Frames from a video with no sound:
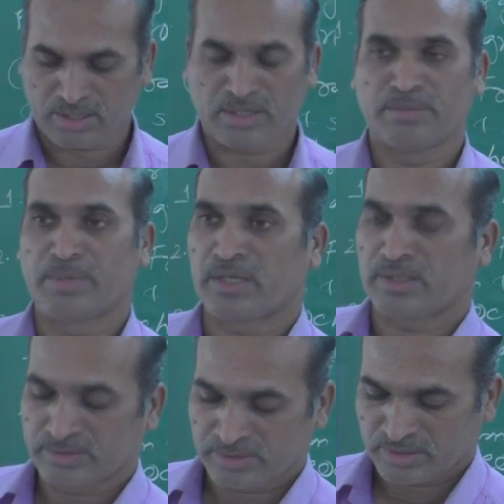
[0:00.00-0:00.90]

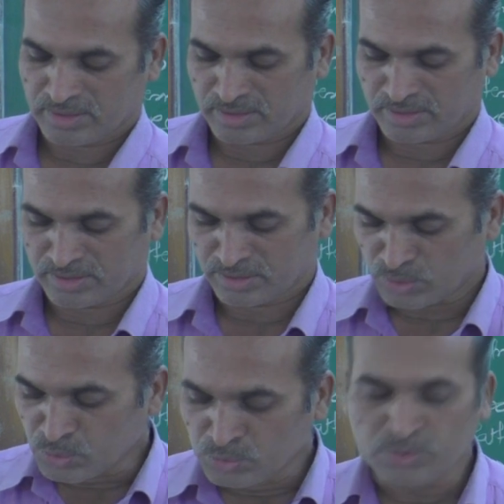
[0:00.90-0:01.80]
coming
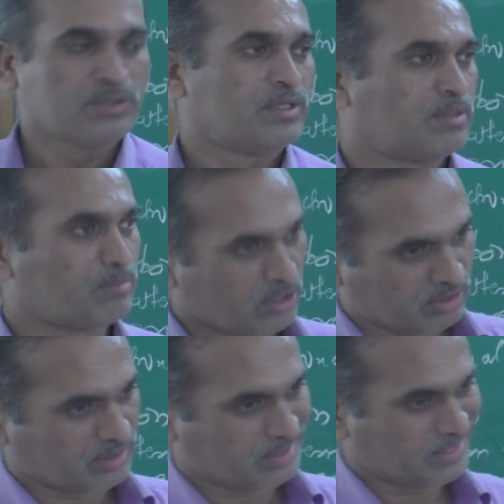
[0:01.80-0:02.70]
new
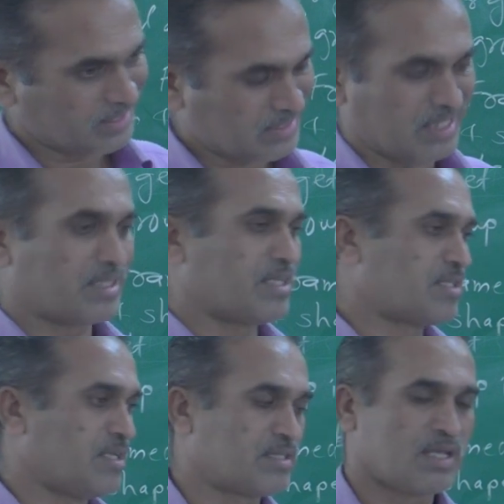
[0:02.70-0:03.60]
modern
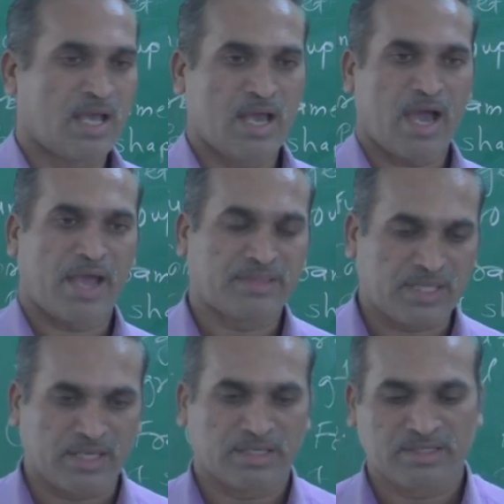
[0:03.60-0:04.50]
synthesis. I
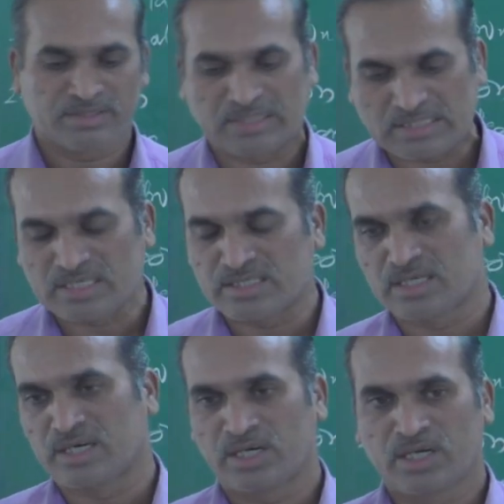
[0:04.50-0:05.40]
think this is
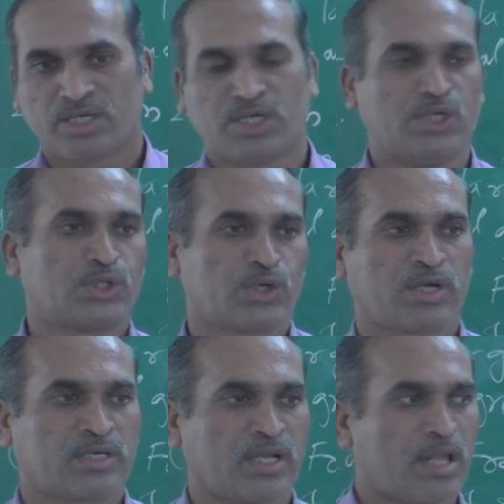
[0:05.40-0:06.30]
the
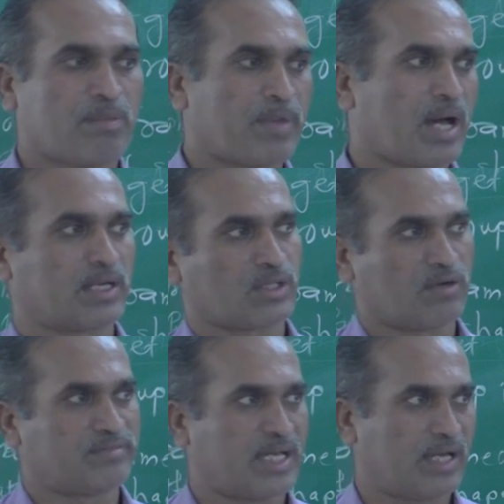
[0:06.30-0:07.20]
introductory part
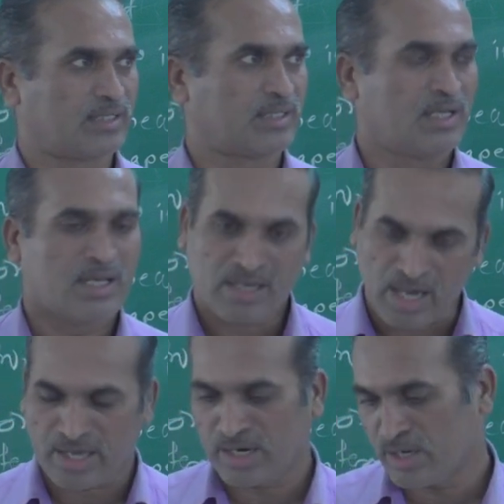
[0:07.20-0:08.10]
of that
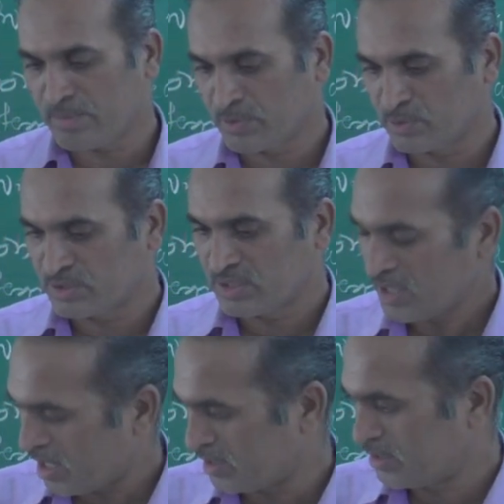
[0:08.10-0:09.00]
Chiron approach.
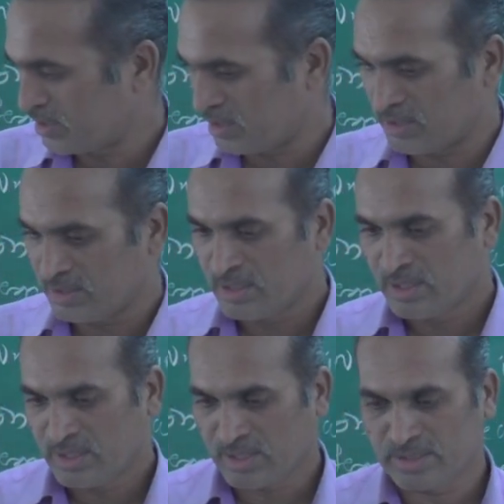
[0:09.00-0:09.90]
I think
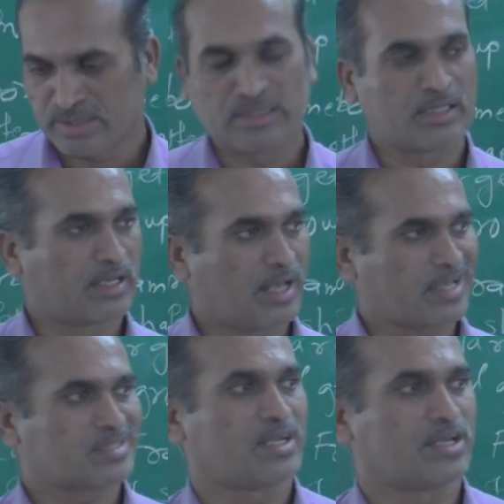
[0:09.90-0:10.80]
in the
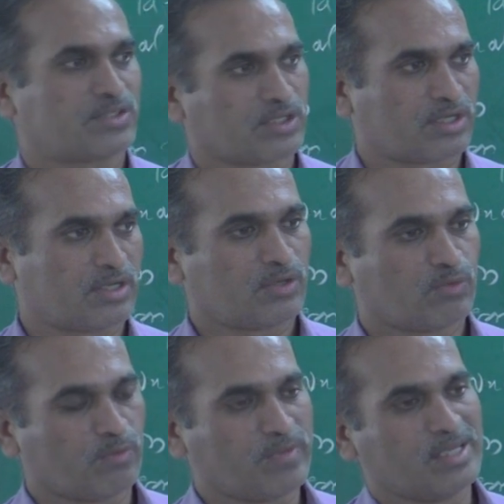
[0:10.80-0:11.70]
next lecture
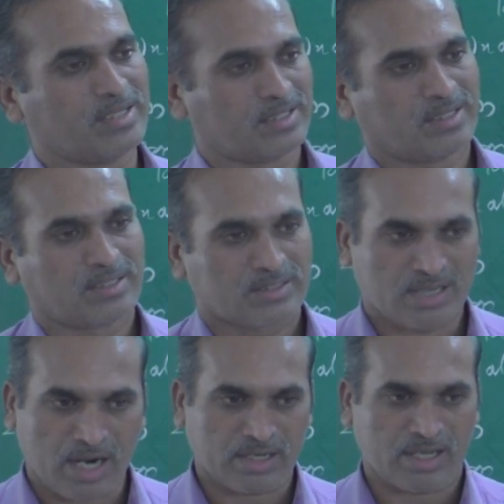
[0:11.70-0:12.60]
we will
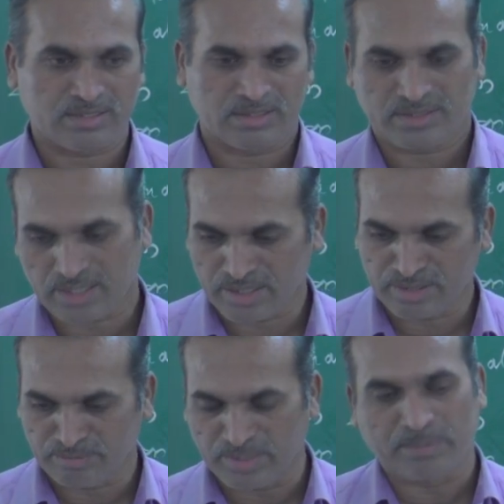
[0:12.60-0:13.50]
start as a
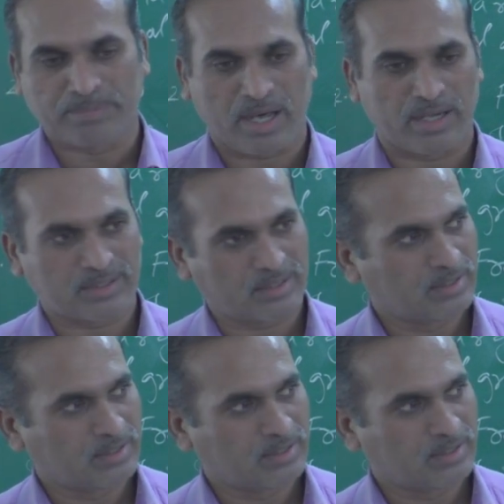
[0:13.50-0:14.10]
second B part,